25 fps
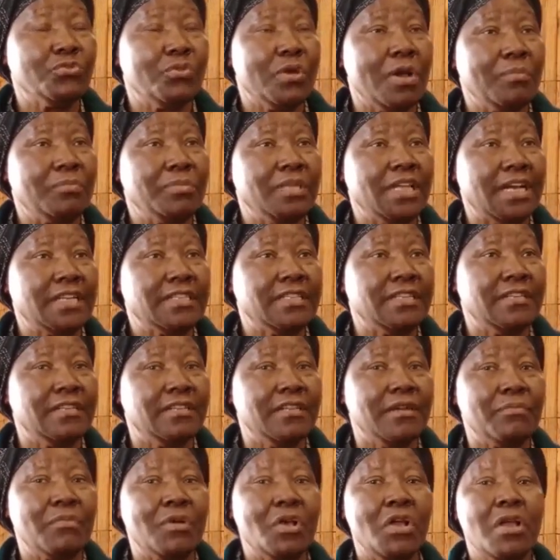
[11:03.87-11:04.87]
who
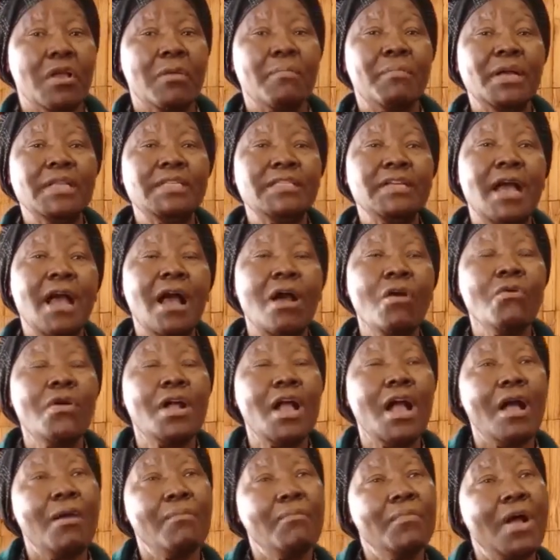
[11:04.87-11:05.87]
abducted them. But how
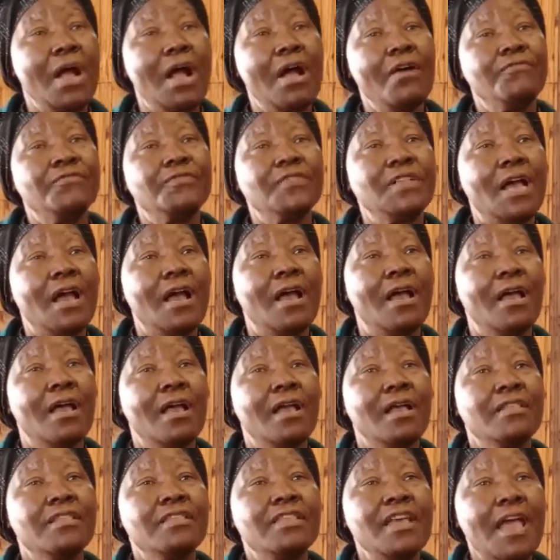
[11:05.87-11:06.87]
come, after
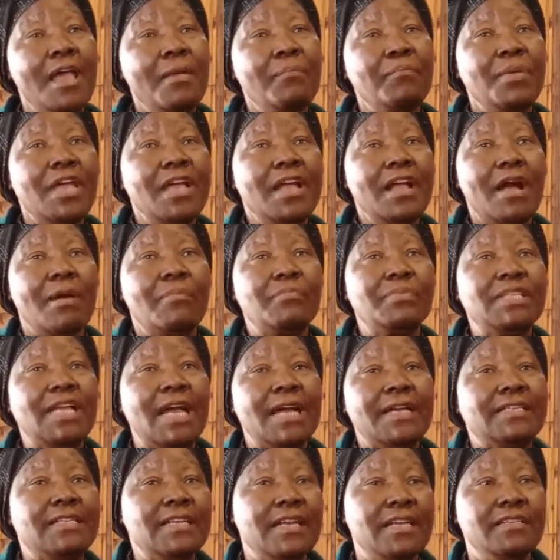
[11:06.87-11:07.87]
they being
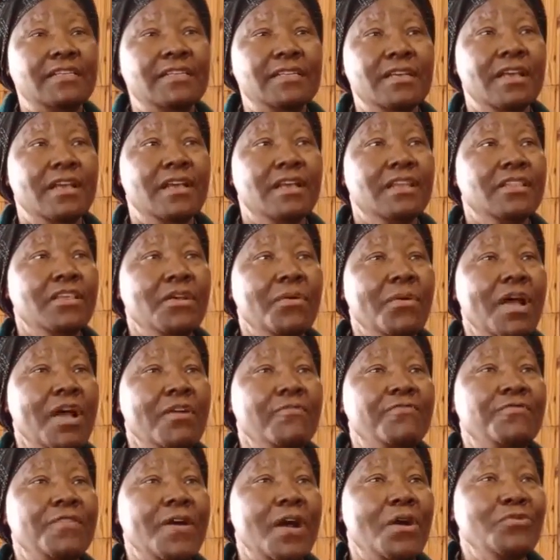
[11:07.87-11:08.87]
abducted, they
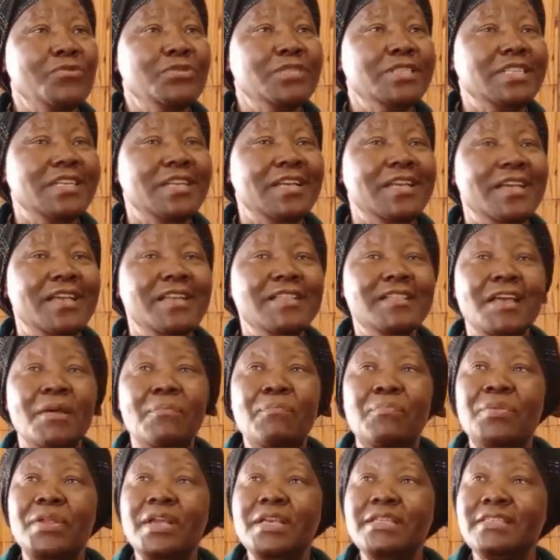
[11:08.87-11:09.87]
were found in
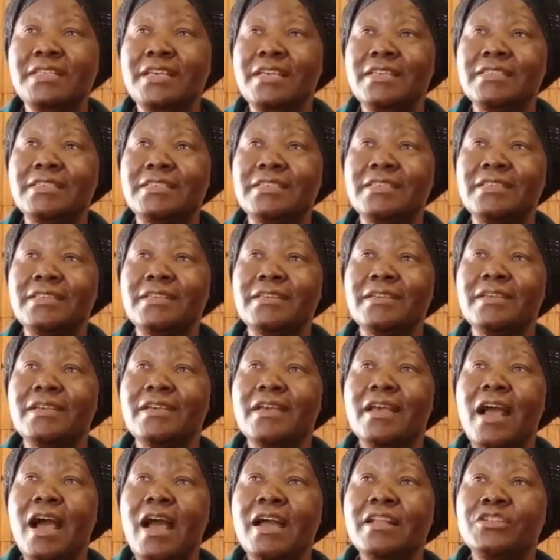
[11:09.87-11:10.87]
the presence
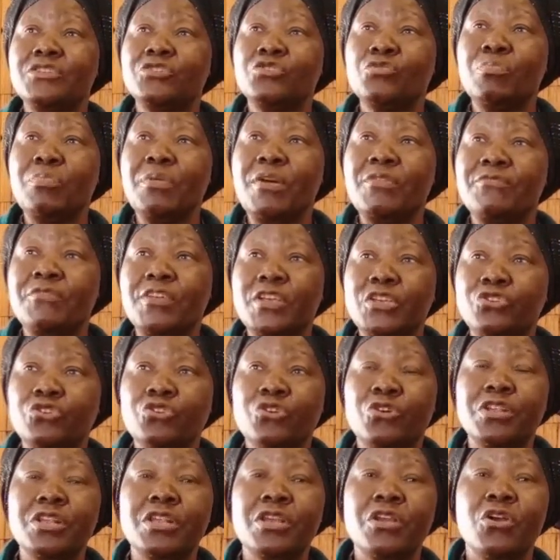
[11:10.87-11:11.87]
and
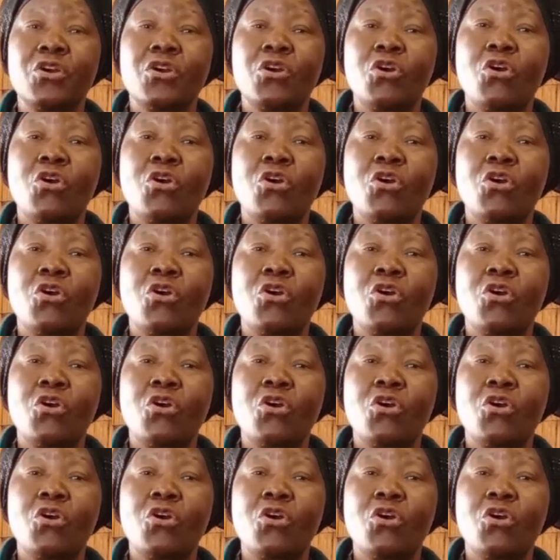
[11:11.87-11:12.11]
supervision